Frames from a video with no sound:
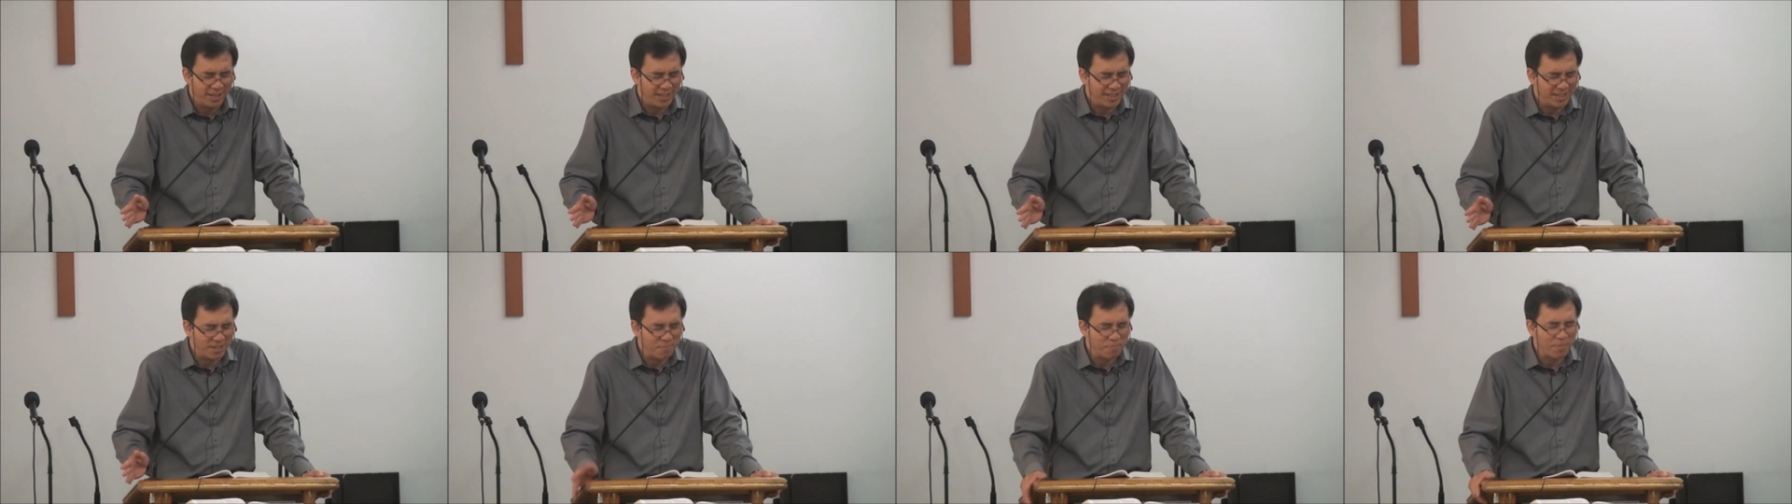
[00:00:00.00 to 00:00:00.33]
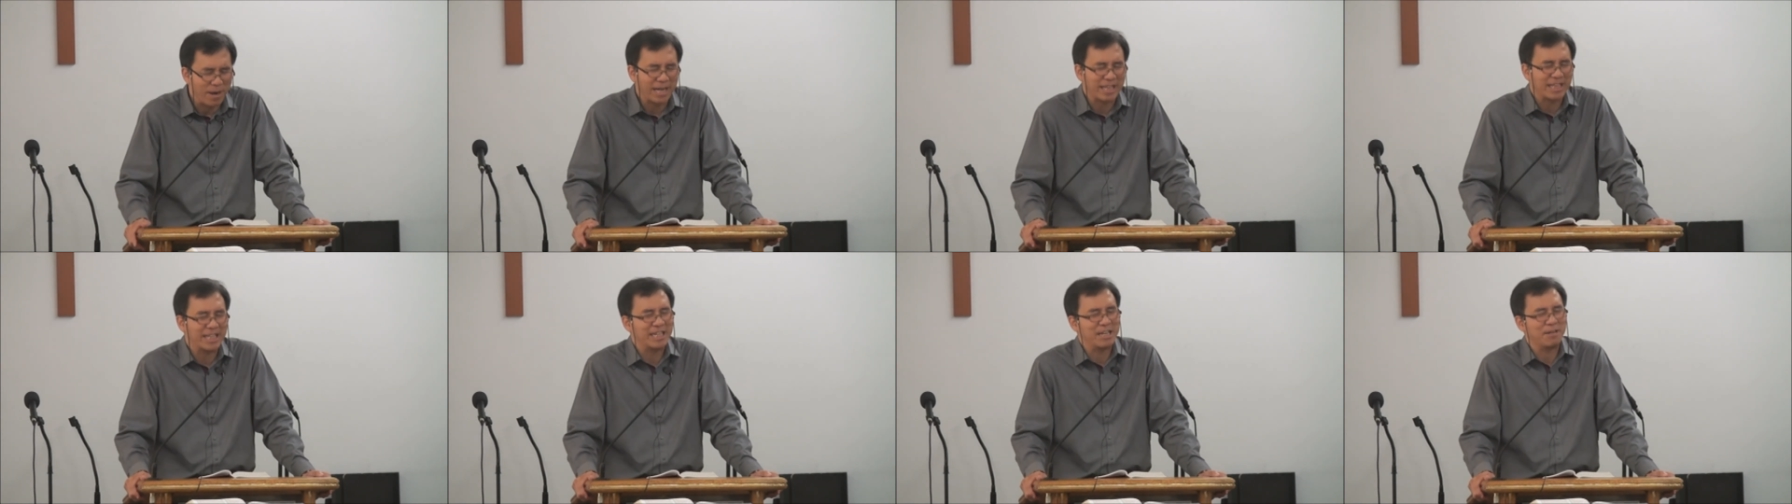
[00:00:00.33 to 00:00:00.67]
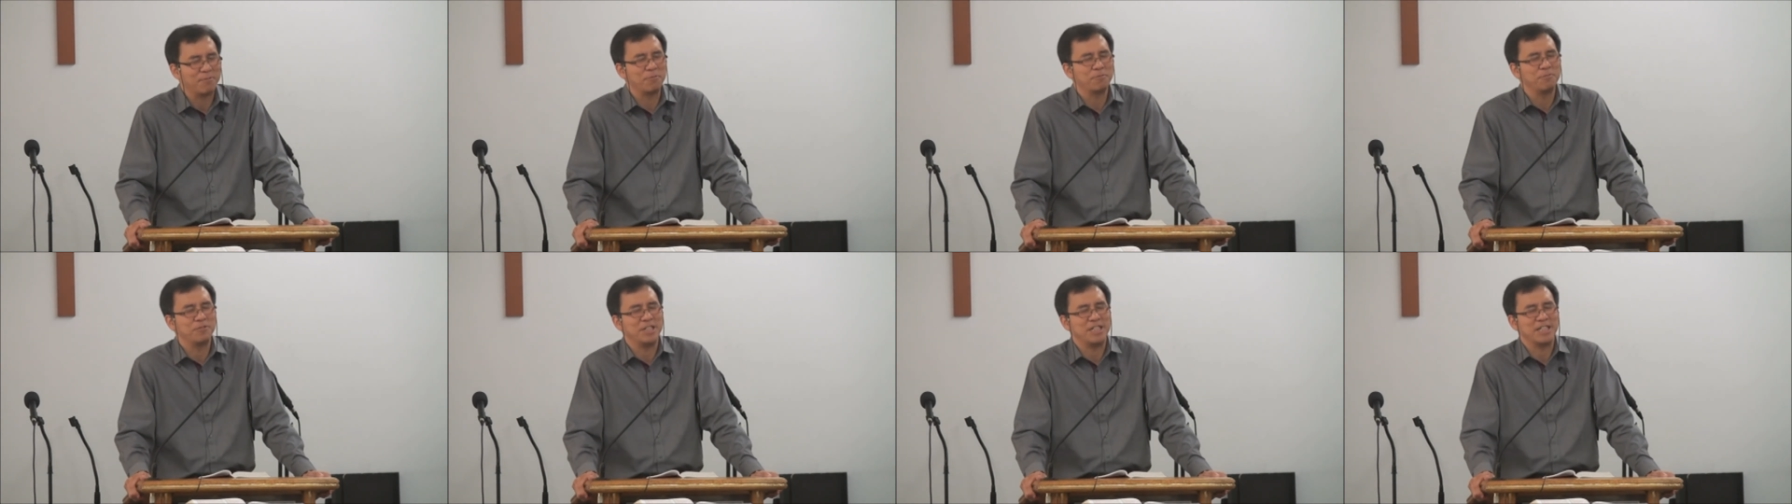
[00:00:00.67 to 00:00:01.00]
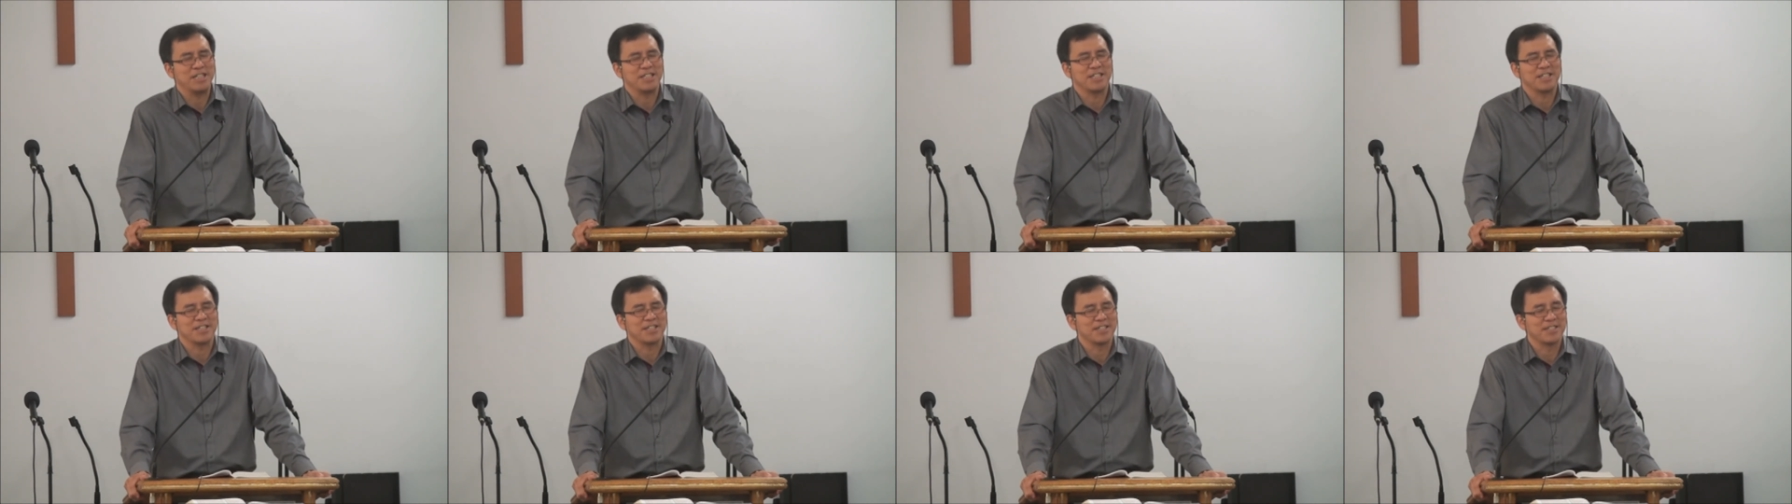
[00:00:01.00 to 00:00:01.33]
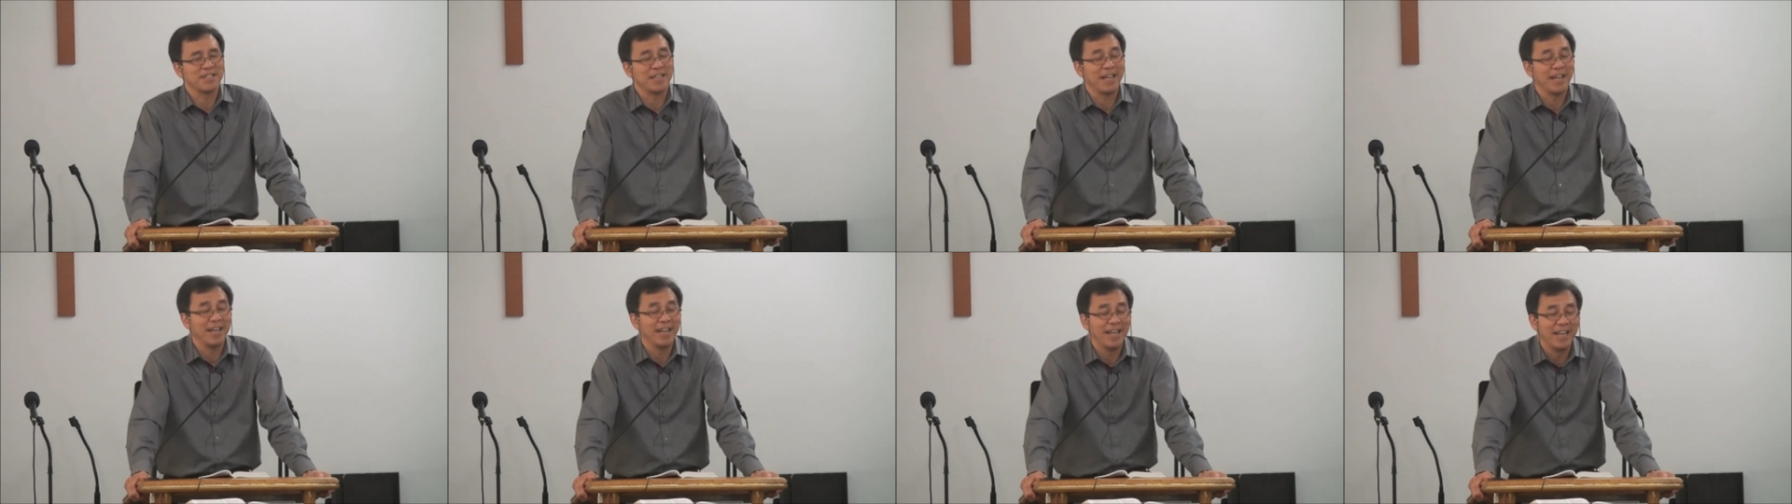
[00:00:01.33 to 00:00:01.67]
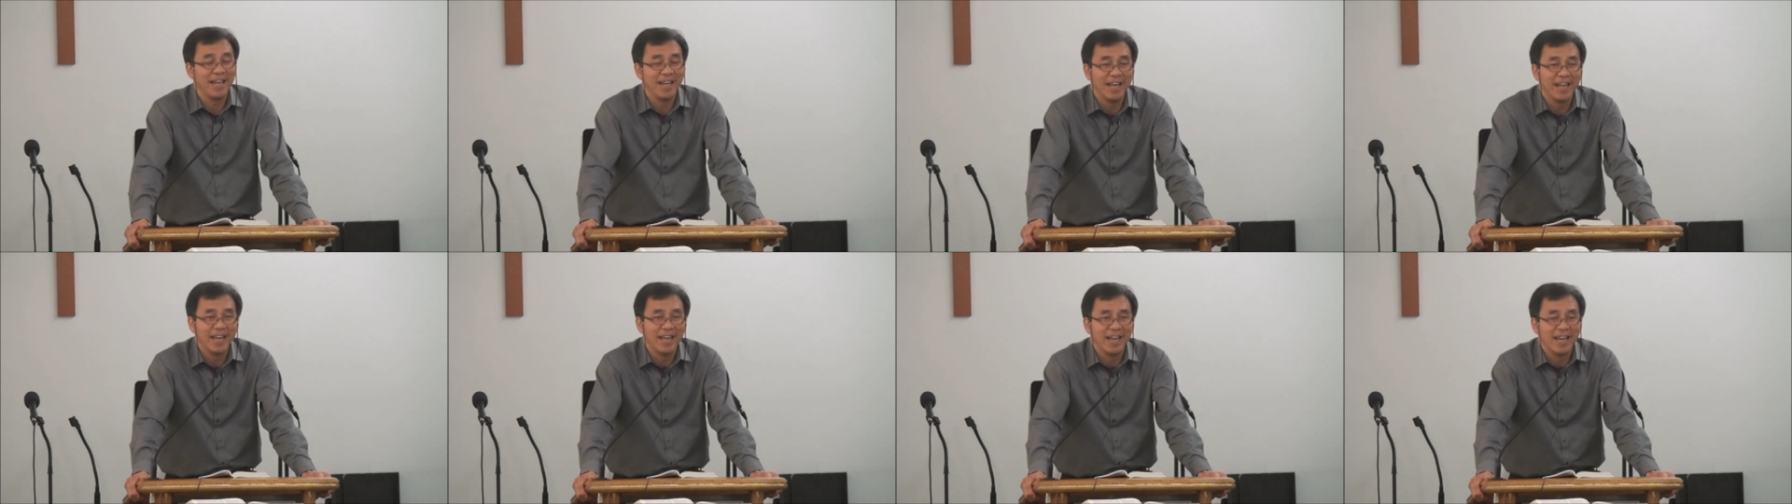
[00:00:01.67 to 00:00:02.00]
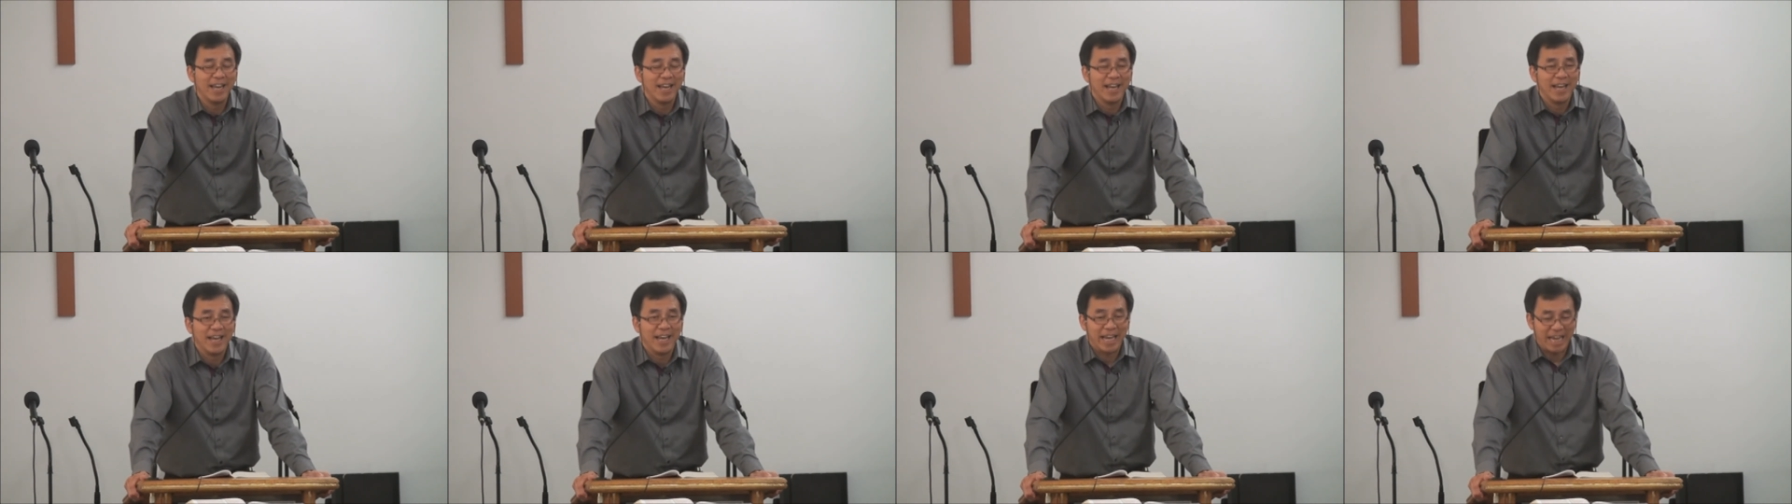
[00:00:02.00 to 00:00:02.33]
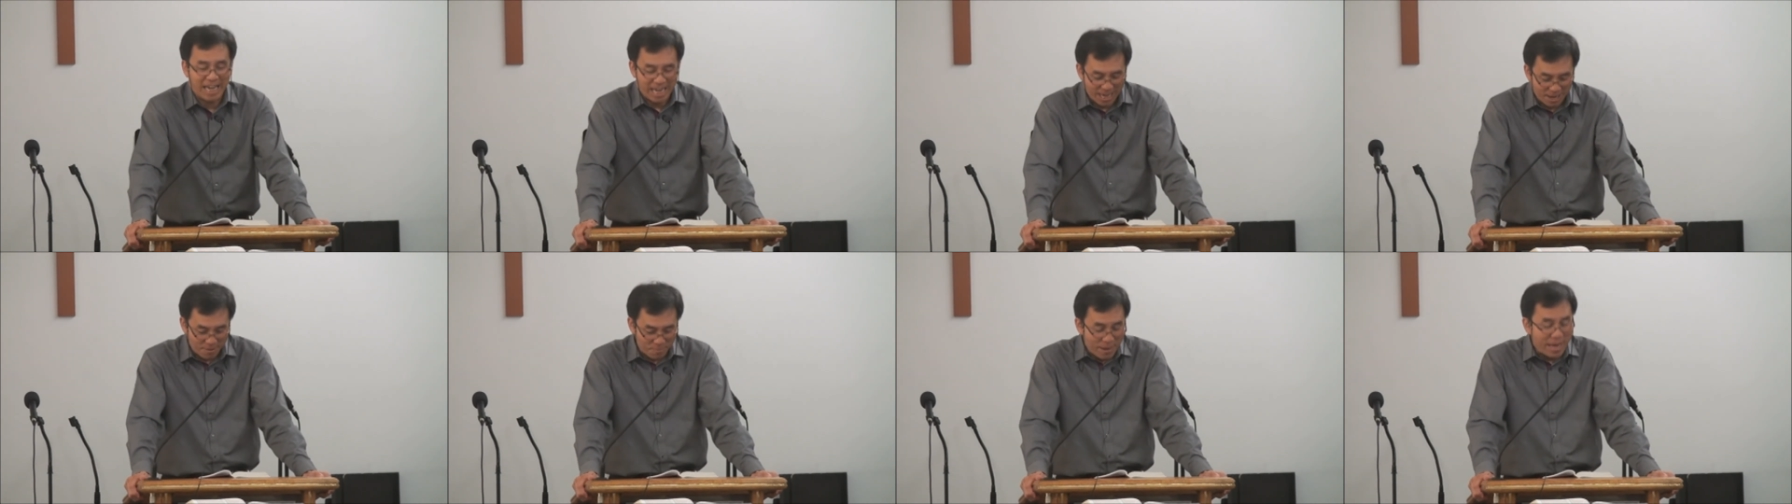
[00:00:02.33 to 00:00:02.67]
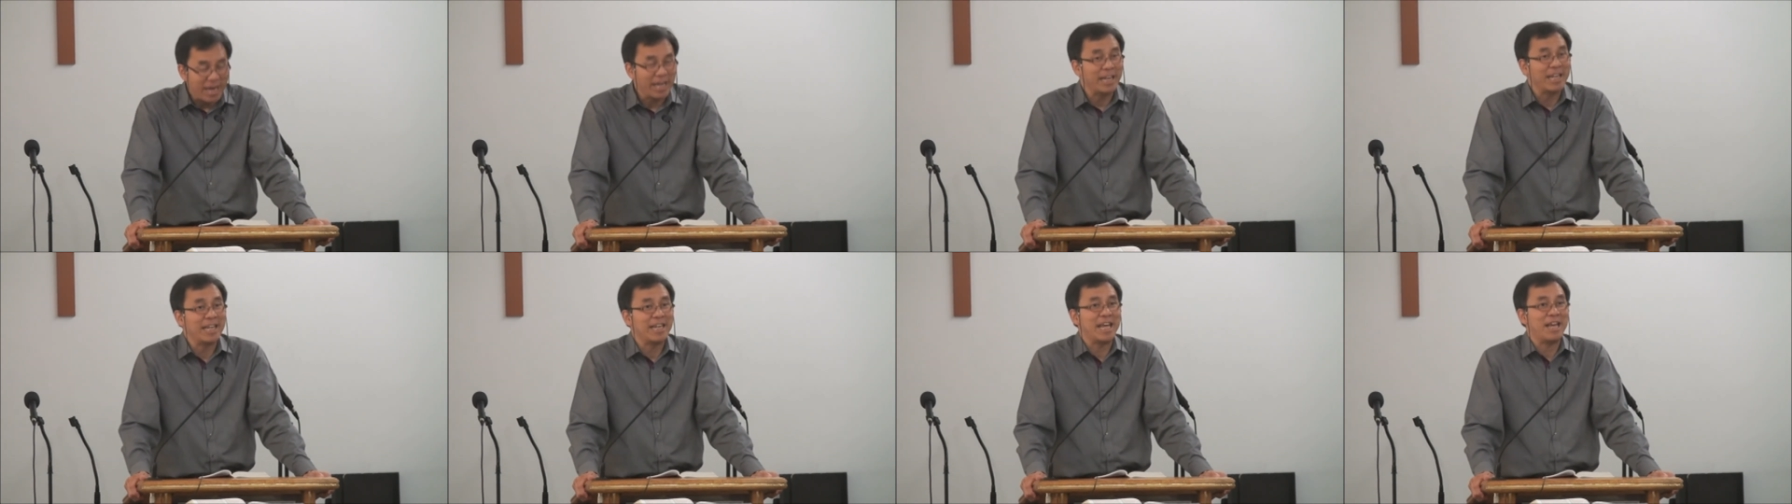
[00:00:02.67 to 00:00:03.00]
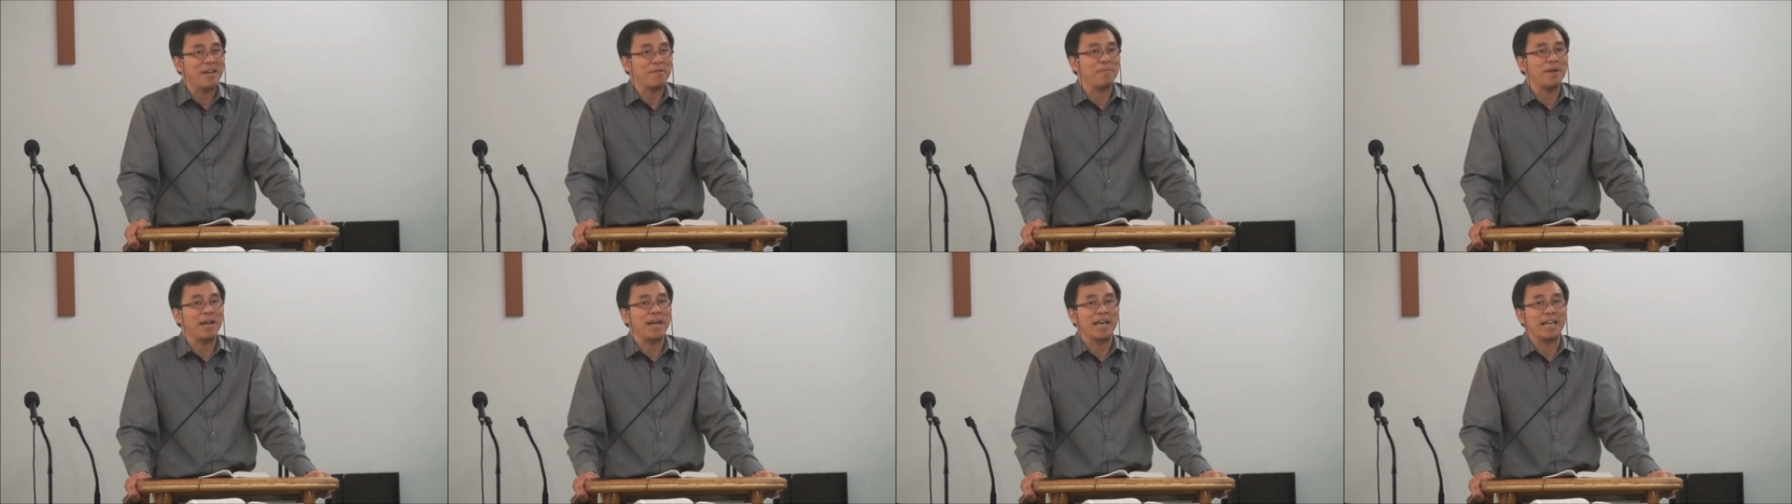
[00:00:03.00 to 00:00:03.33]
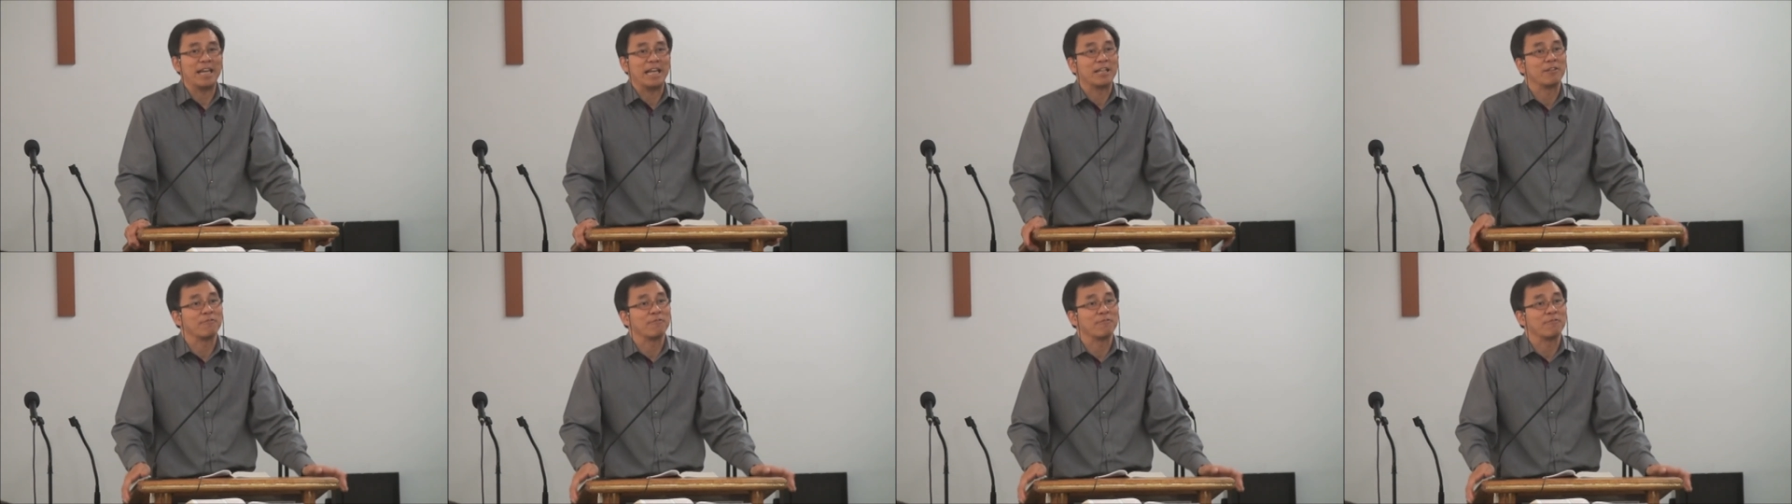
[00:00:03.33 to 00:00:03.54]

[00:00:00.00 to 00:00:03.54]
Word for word: in the mighty name of Jesus. Amen and amen.